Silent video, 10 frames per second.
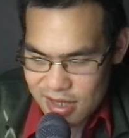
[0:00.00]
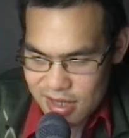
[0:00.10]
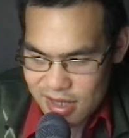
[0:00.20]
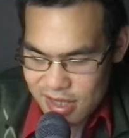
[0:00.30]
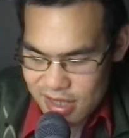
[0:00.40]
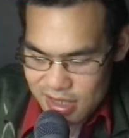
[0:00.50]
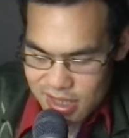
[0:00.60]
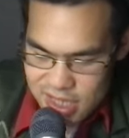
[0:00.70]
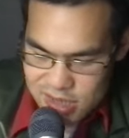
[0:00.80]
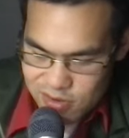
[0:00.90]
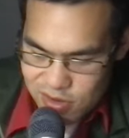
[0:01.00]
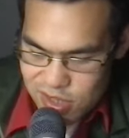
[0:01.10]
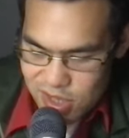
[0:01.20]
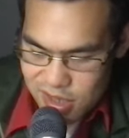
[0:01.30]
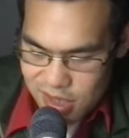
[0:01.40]
and that's
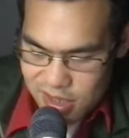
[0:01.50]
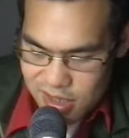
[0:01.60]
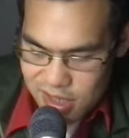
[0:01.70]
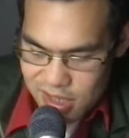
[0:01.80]
because I think